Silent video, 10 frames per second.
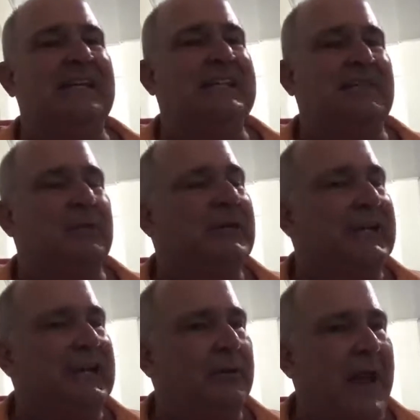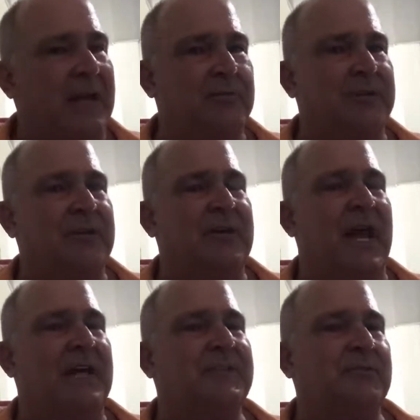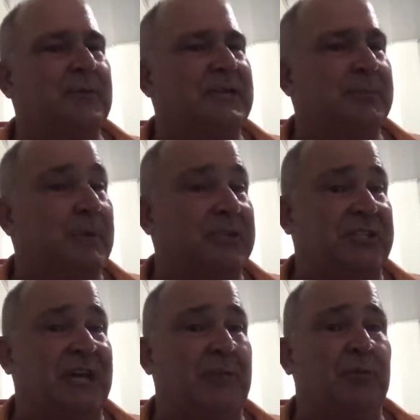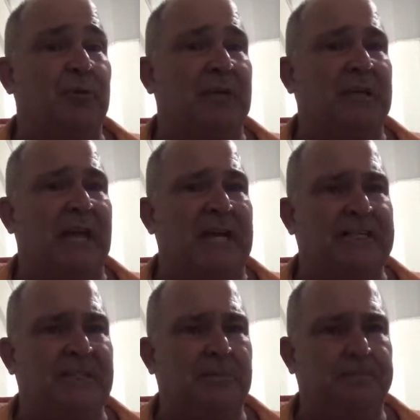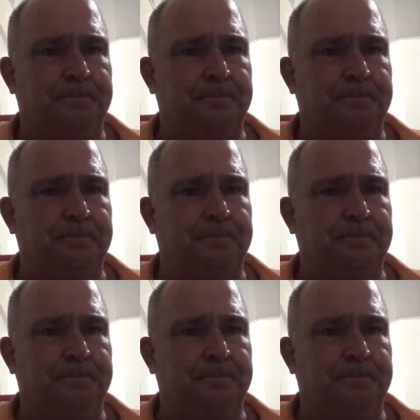to really interact with you guys as much as I would really like to.